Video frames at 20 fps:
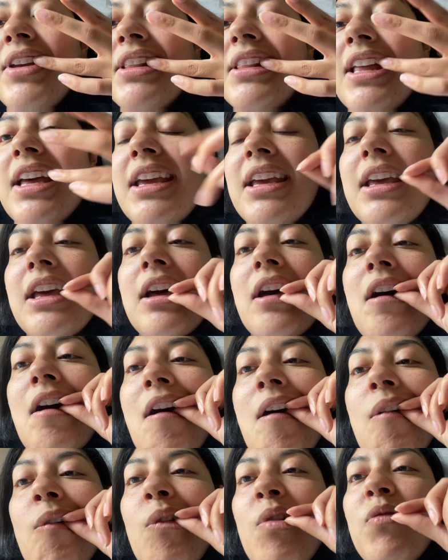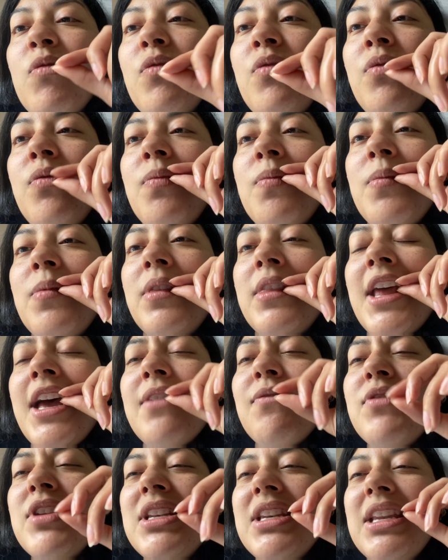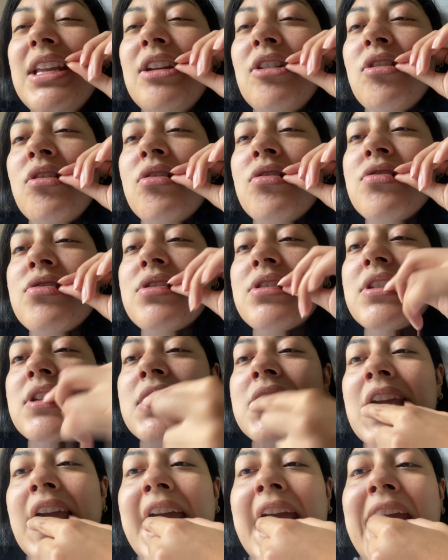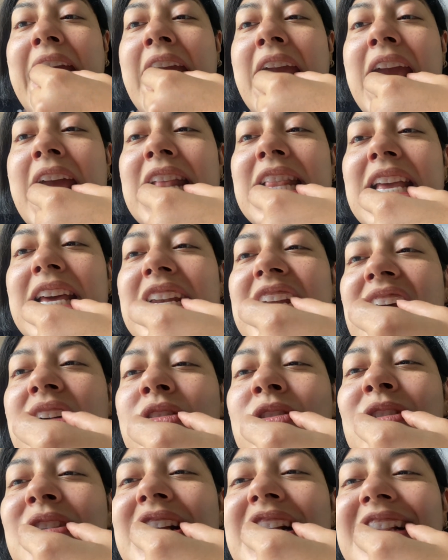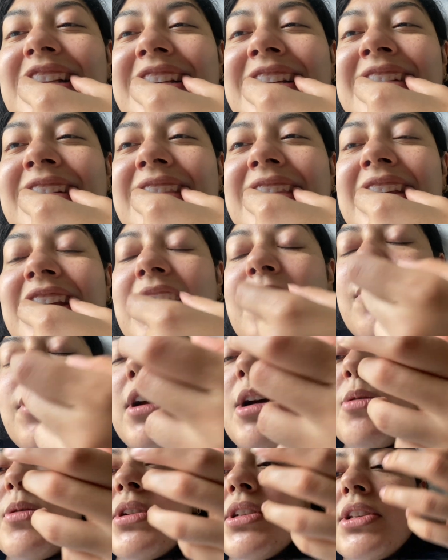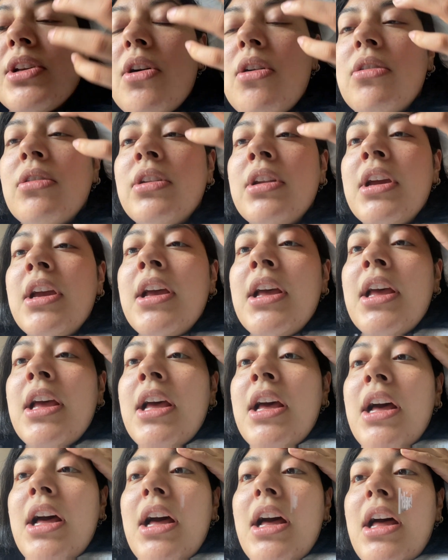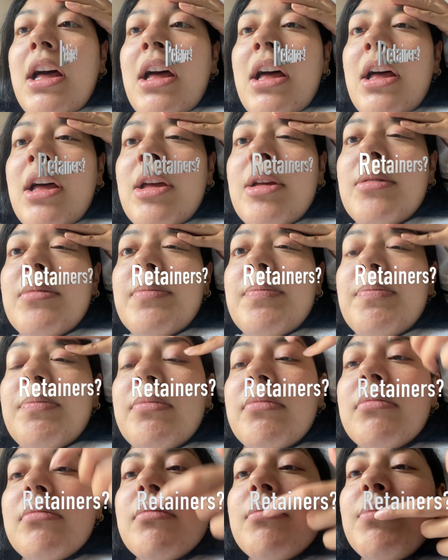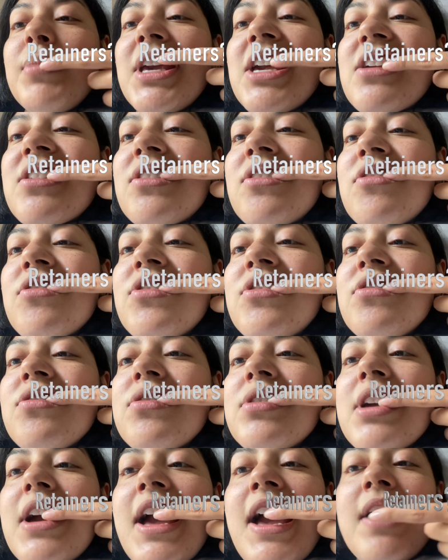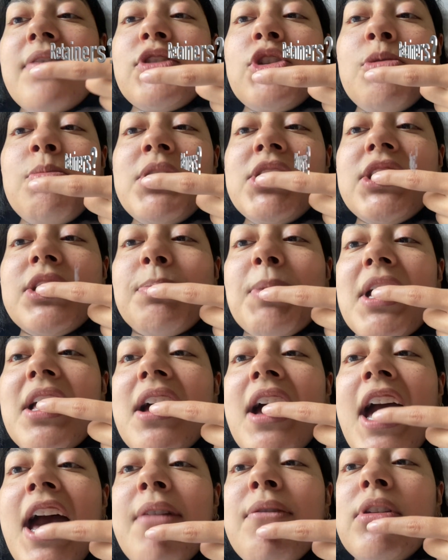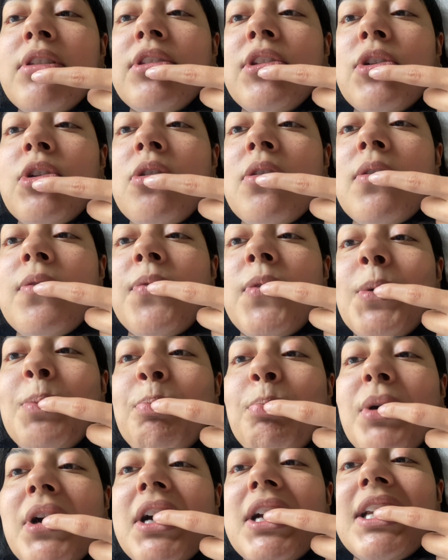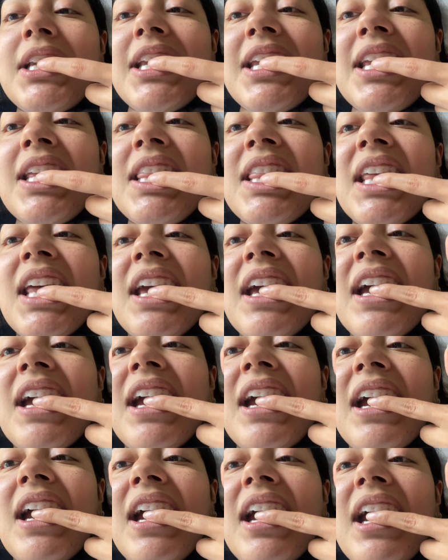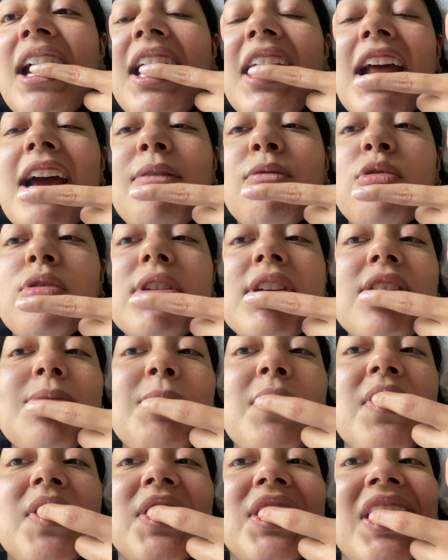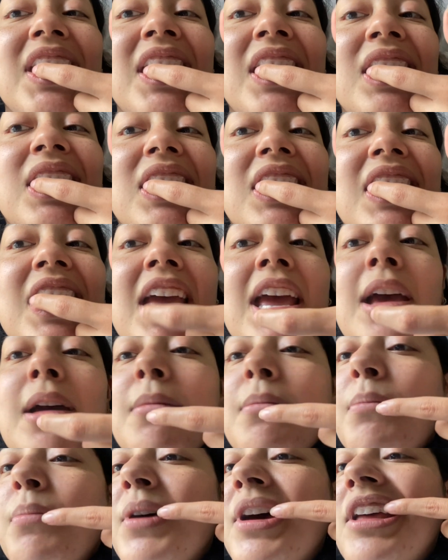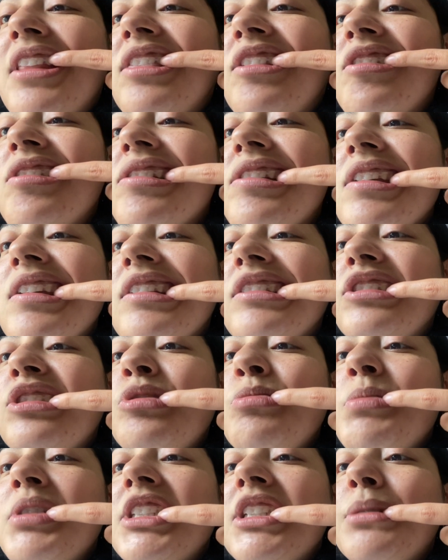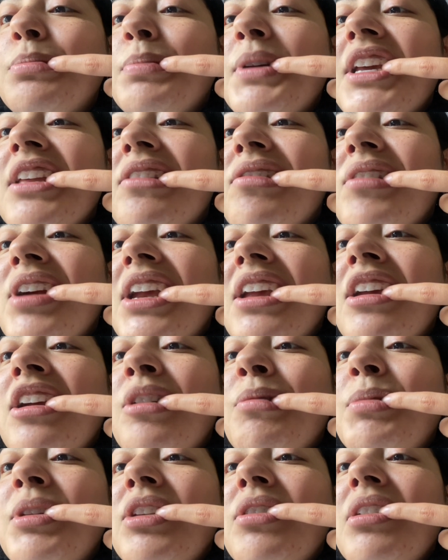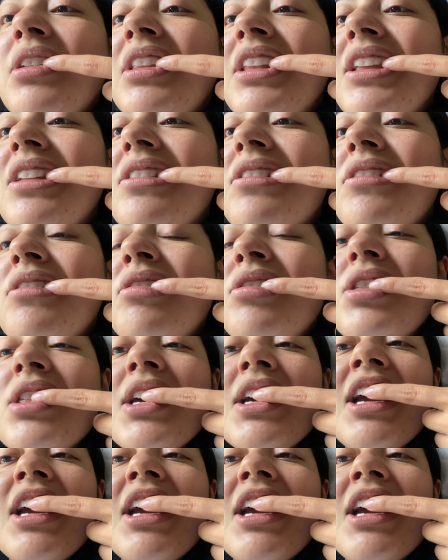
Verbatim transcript: like um not veneers that other clear thing i forgot what it's called um because there's just, I have too much space. I have a little of the bug teeth and I have really small teeth, but there's like too much space right here between these teeth